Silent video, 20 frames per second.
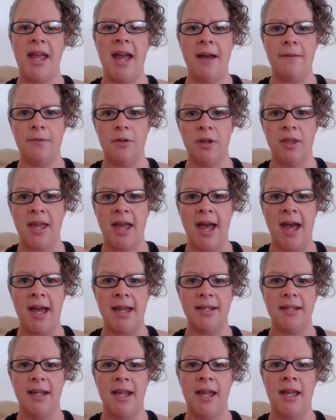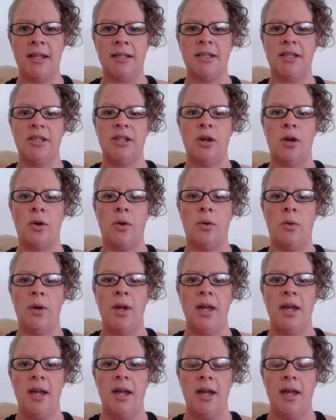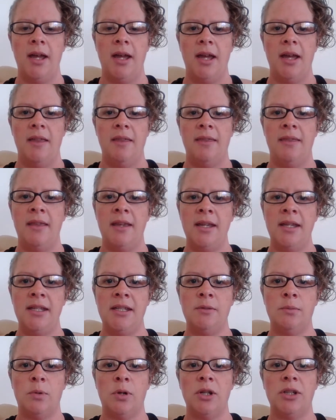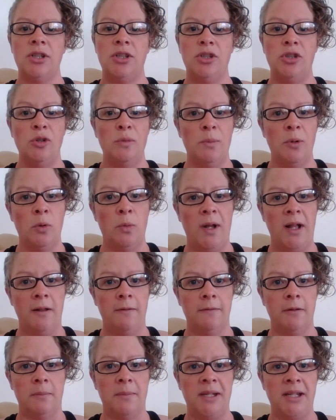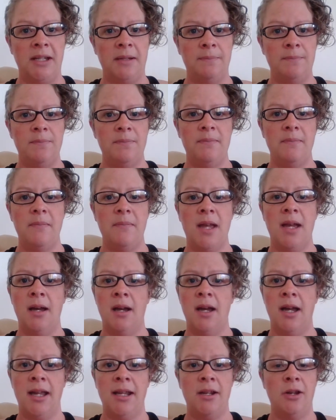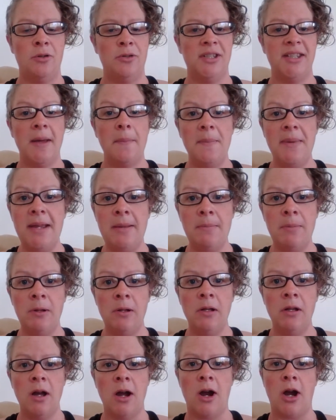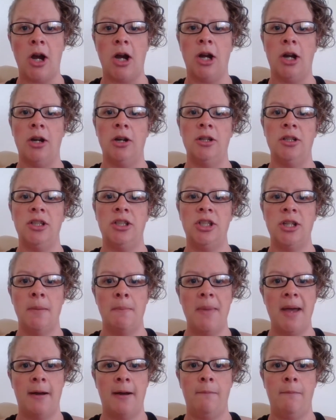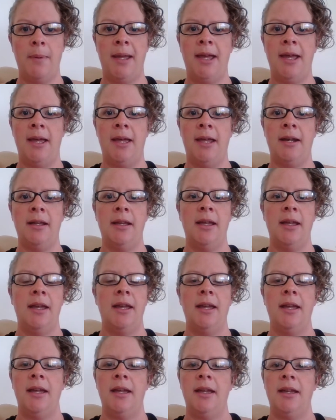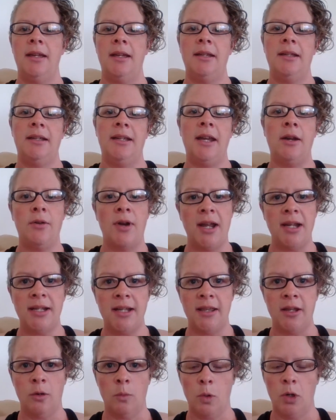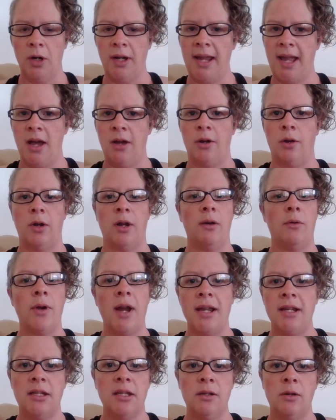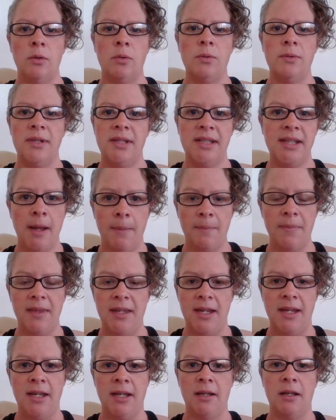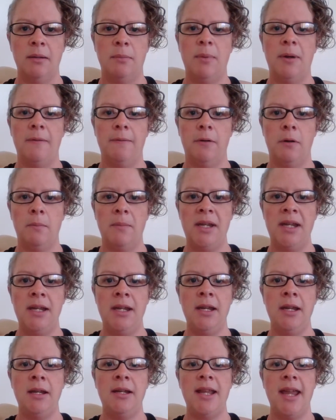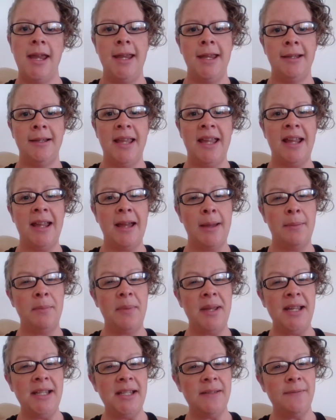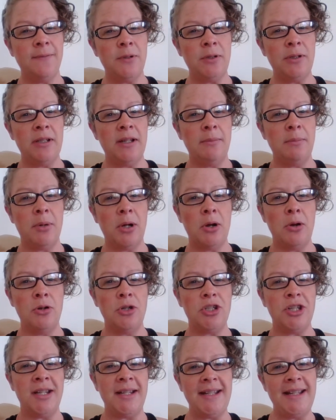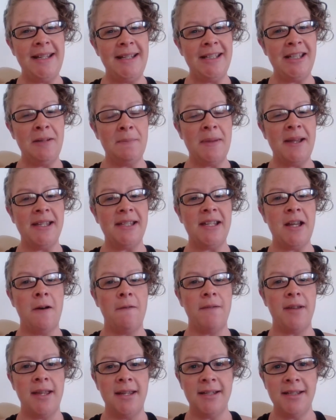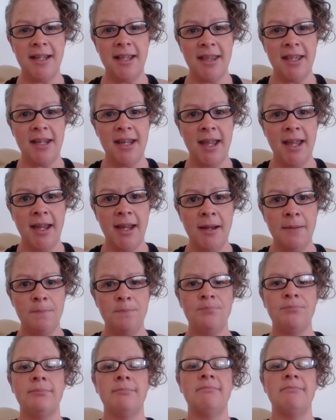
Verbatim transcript: after that. And so this works super well for me. I know some people are jump out of bed, get right to their workout or get right to something. But for me, taking like a peaceful approach and easing myself into the day,